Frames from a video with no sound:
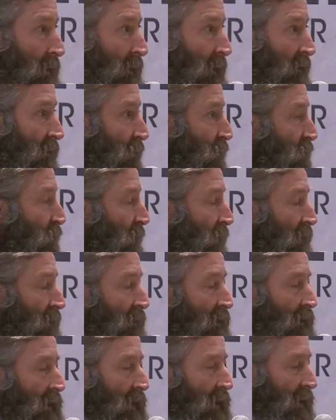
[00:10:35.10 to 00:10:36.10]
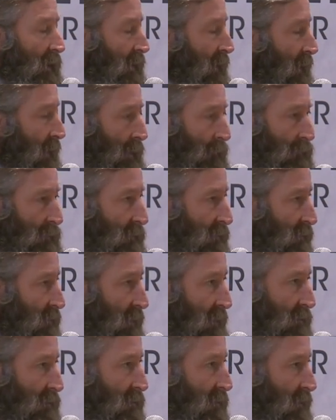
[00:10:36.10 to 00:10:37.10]
And there's been a lot happen
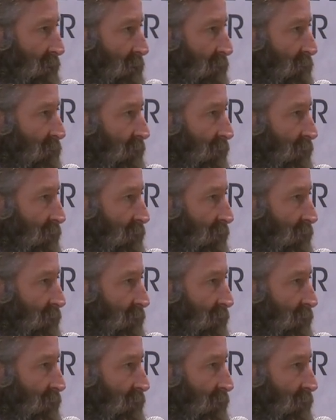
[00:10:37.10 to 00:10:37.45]
since then.